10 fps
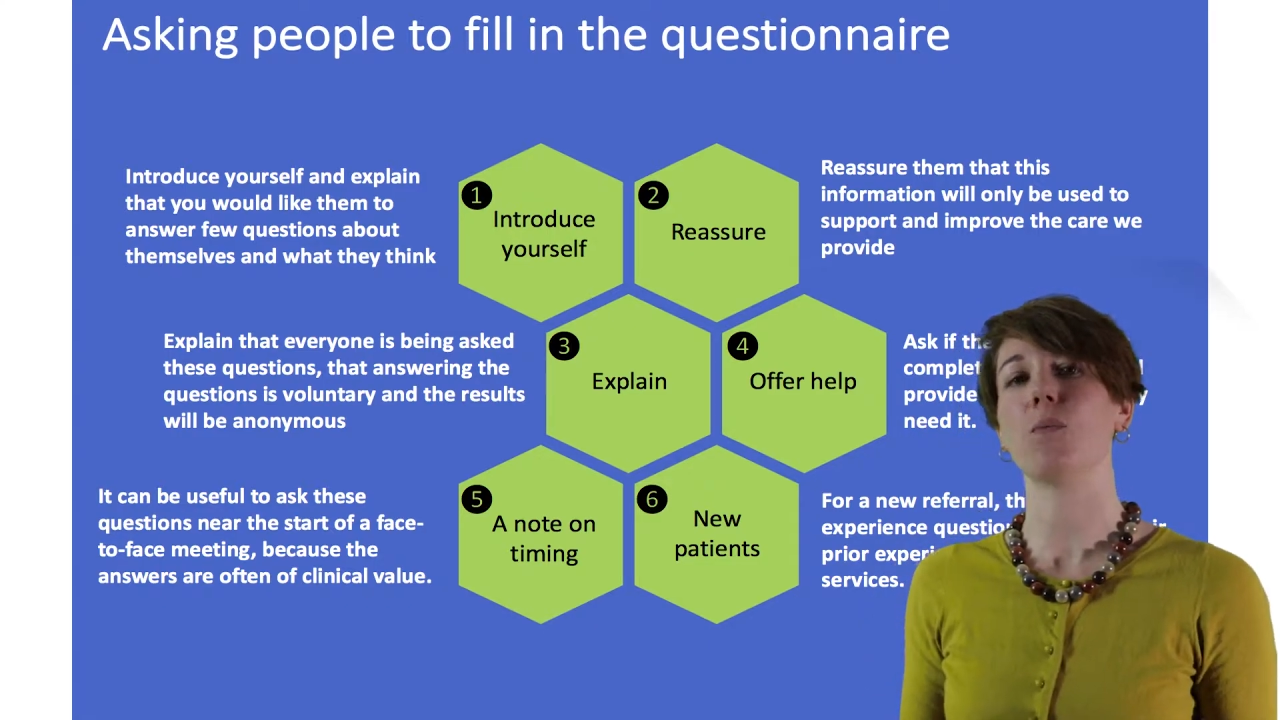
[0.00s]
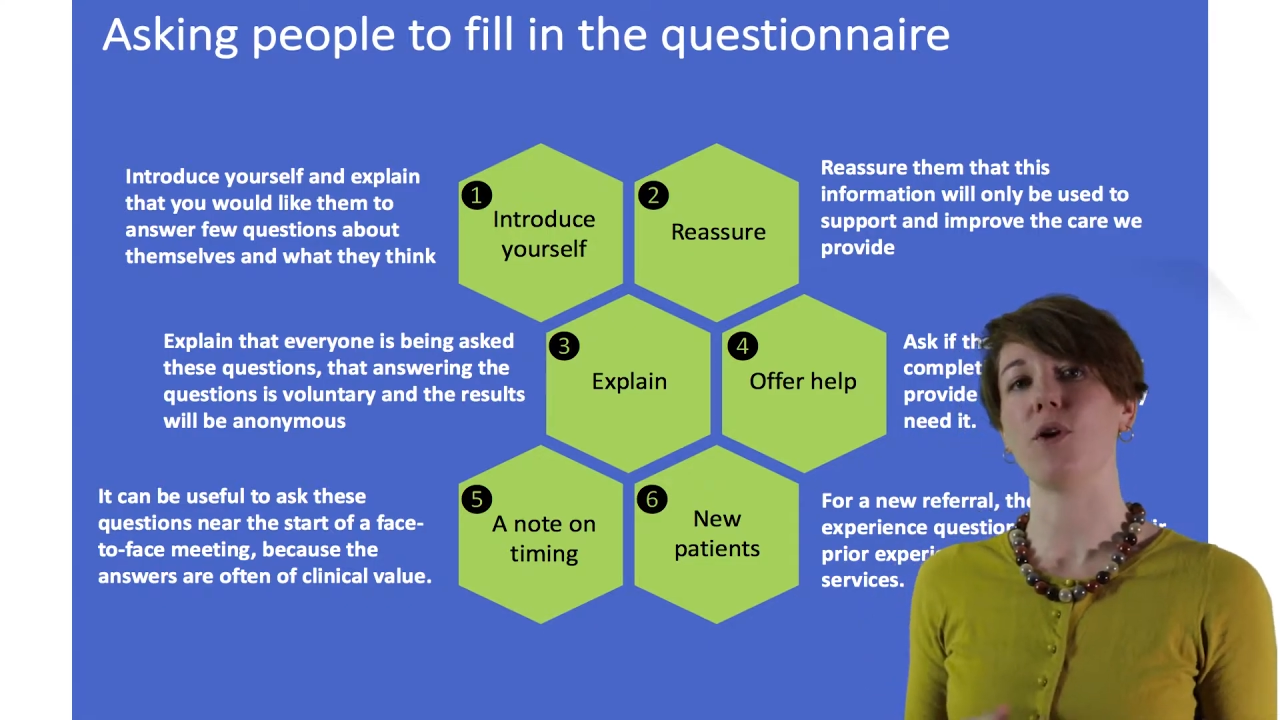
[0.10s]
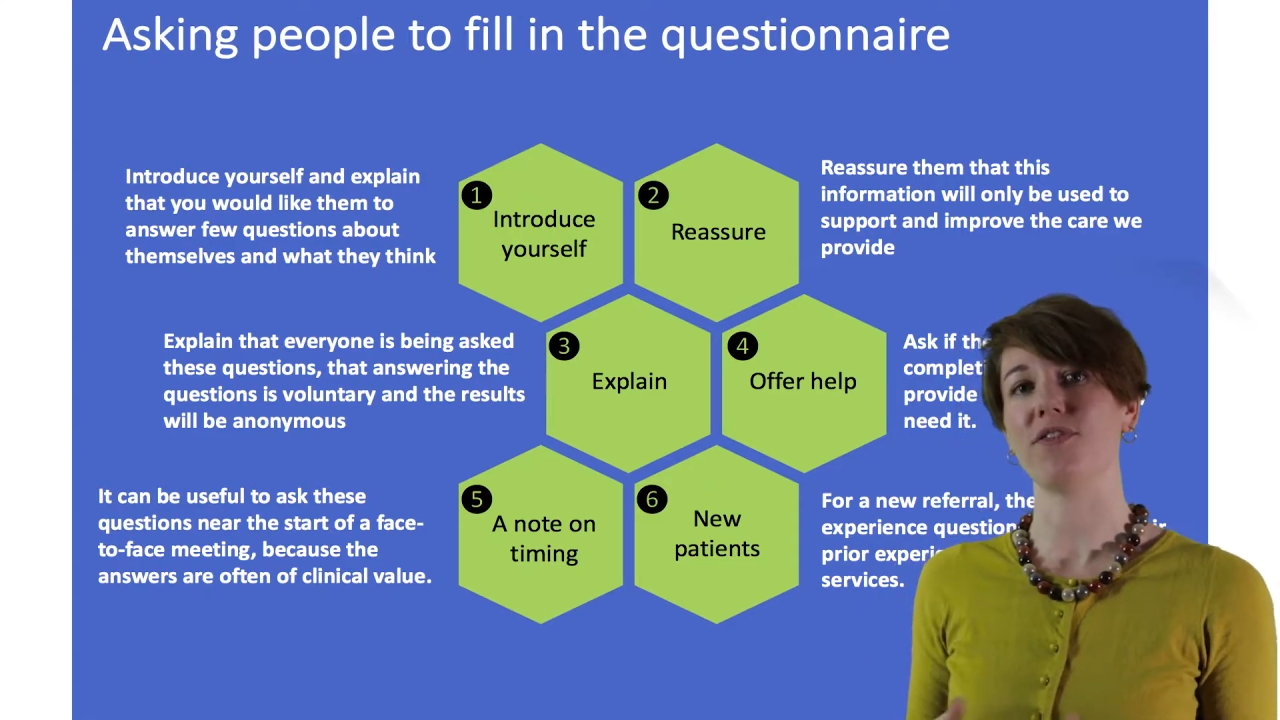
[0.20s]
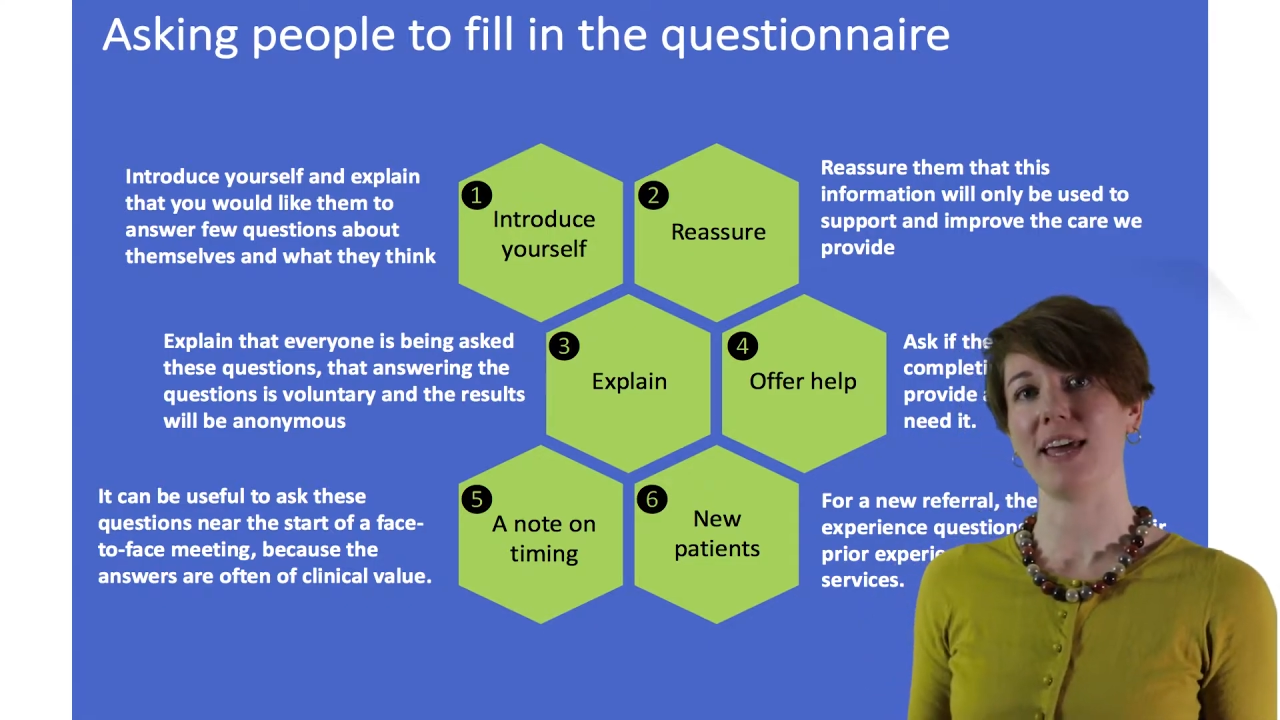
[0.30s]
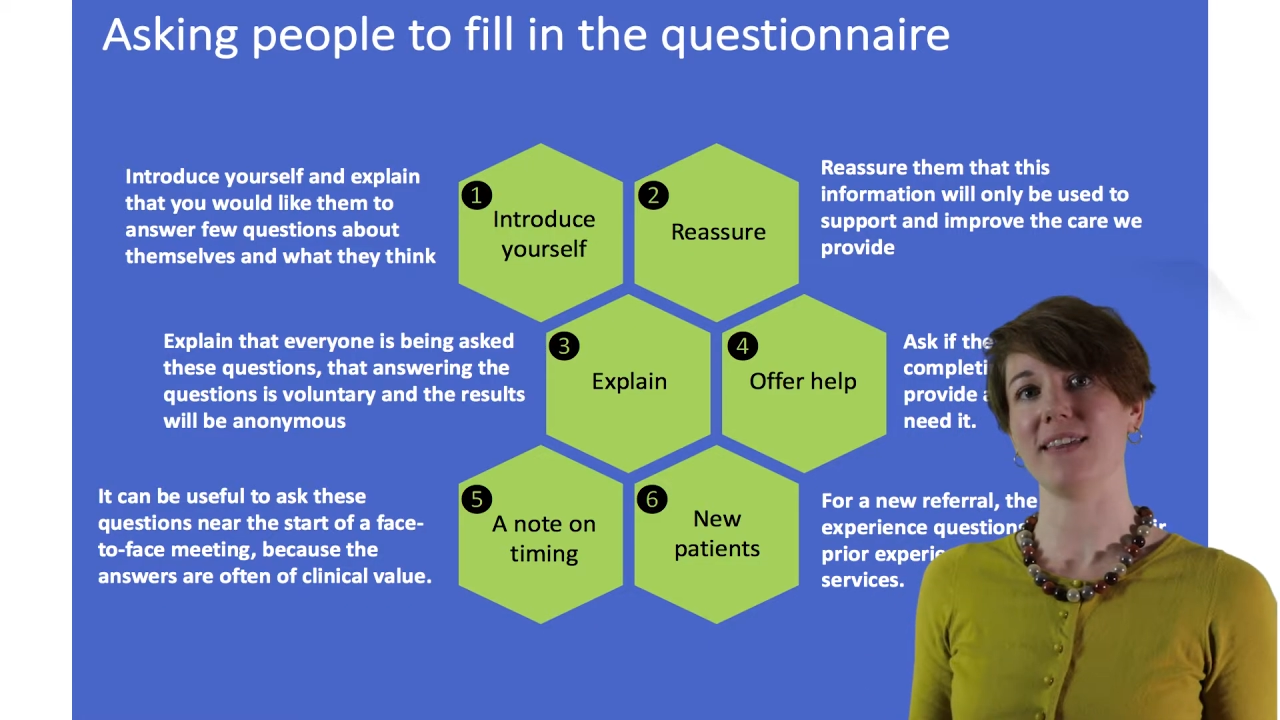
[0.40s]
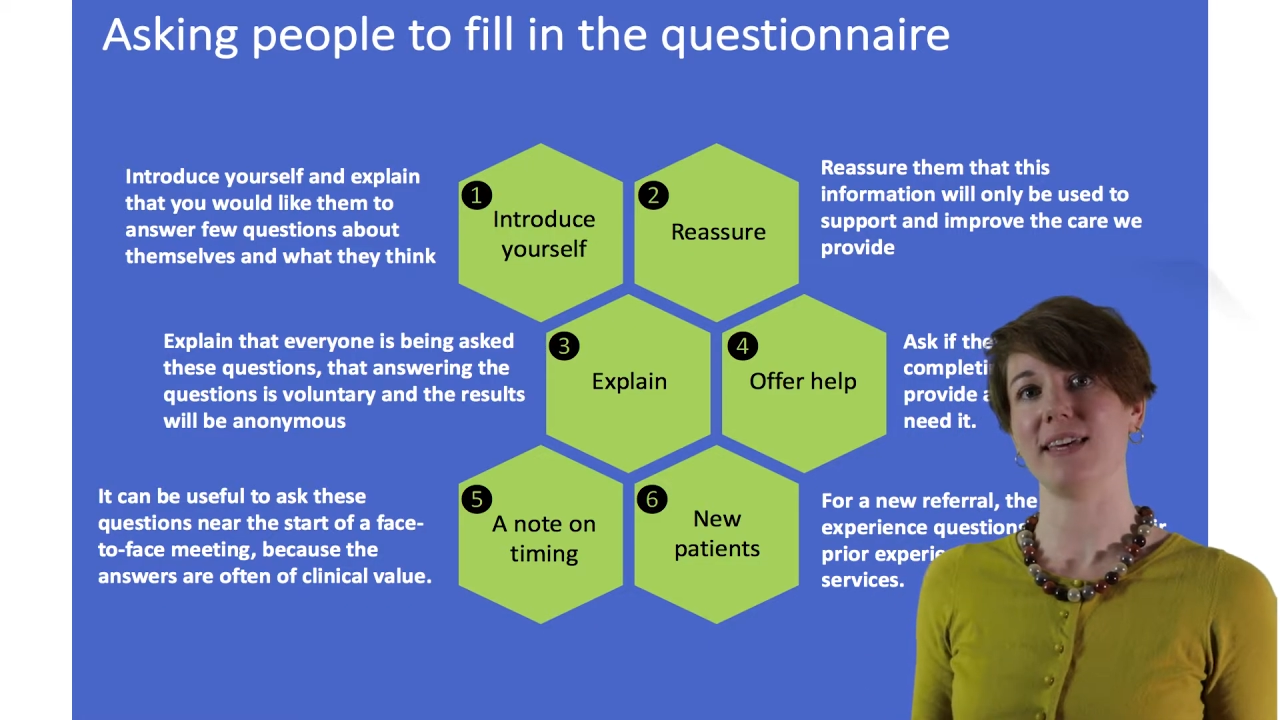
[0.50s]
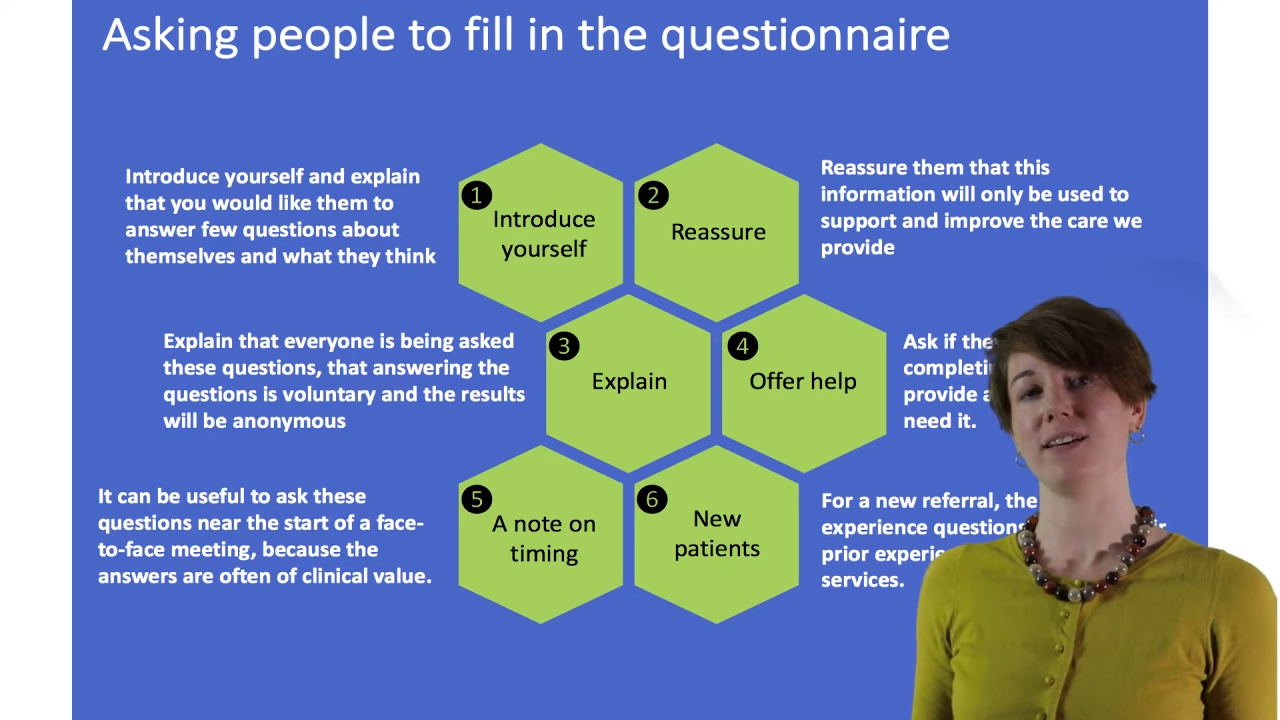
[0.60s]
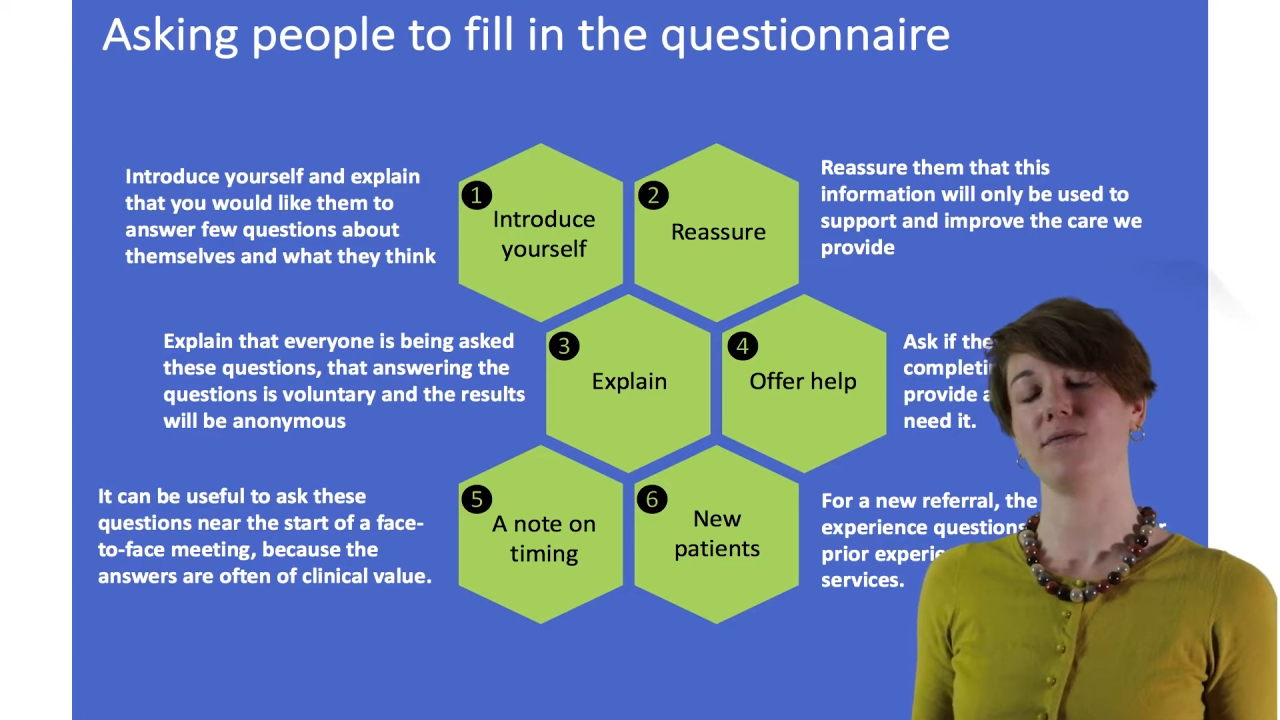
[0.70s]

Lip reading: and what they think